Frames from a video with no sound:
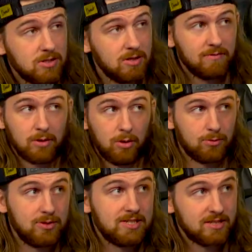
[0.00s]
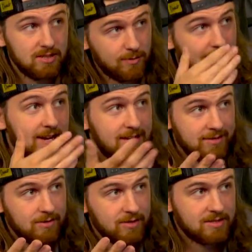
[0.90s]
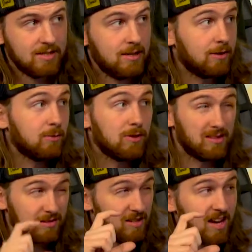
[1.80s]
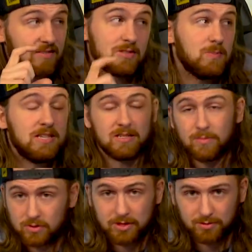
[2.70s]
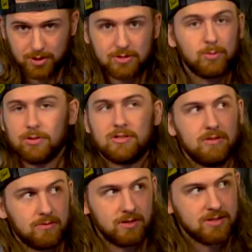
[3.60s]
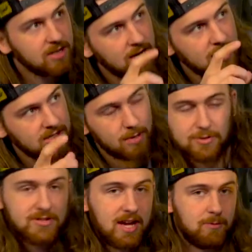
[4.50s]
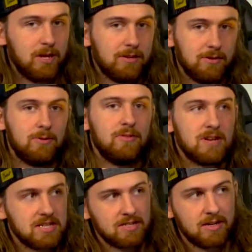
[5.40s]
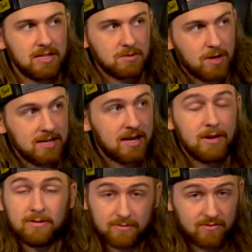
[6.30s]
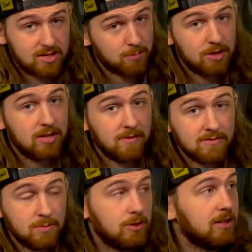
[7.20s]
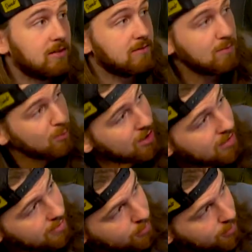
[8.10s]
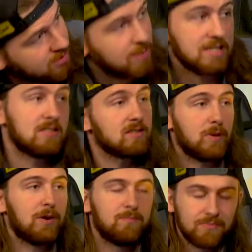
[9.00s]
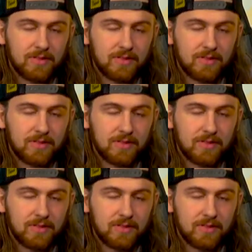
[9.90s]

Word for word: so you can fit a whole 360 rad, as you can see here, with a lot of space in between your motherboard. So for this double stack radiator that we've got stuck in it right now, fits pretty comfortably with a little bit of space to spare.